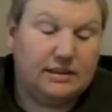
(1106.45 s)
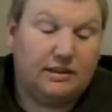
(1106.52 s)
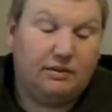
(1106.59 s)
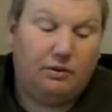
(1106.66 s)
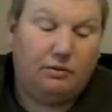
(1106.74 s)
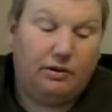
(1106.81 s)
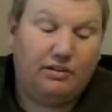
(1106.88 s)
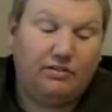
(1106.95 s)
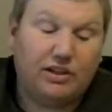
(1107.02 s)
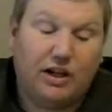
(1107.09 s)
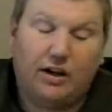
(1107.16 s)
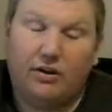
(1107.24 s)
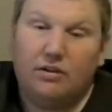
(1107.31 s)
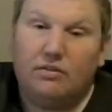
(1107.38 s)
the WWF
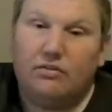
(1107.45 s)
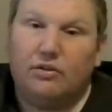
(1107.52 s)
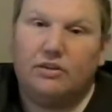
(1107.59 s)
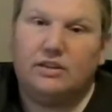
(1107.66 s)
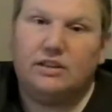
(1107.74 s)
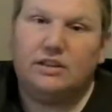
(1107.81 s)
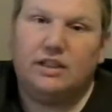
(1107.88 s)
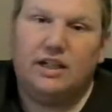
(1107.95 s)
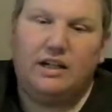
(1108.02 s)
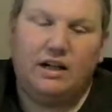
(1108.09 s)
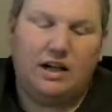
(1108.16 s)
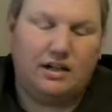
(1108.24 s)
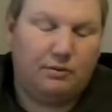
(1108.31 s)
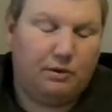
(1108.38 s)
title versus
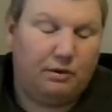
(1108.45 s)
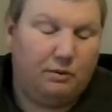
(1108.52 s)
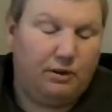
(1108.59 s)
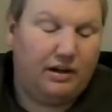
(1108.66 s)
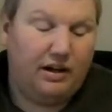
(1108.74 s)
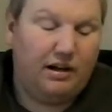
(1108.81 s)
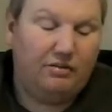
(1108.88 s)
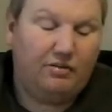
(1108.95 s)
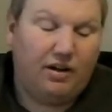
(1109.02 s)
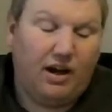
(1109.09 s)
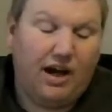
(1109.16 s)
the WWF